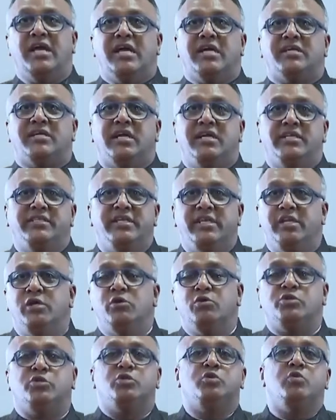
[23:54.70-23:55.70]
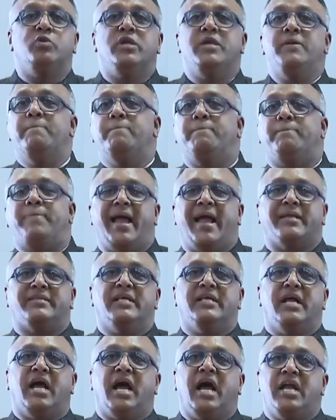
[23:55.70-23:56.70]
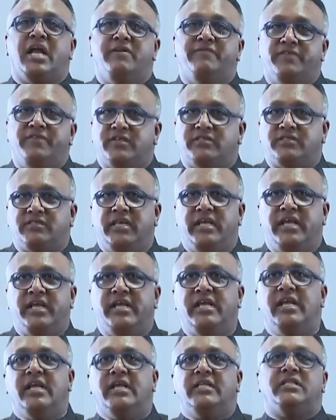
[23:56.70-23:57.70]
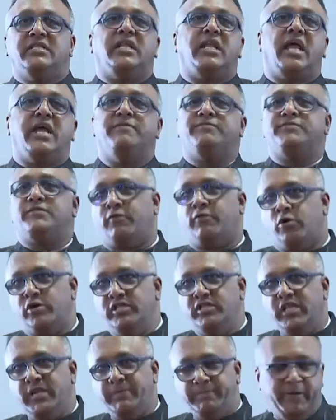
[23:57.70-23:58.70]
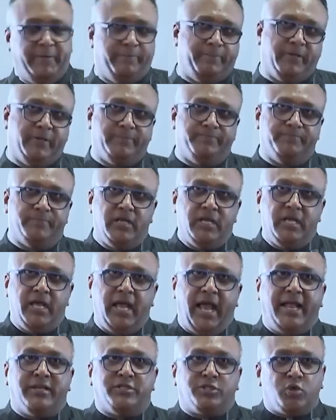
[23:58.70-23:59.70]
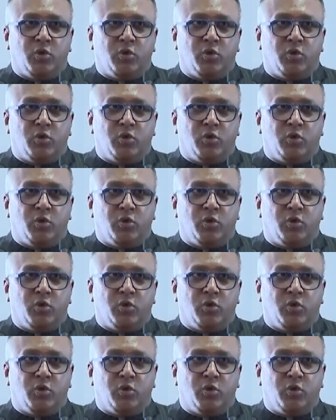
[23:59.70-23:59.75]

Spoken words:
continues to impact adversely the lives of ordinary people. And so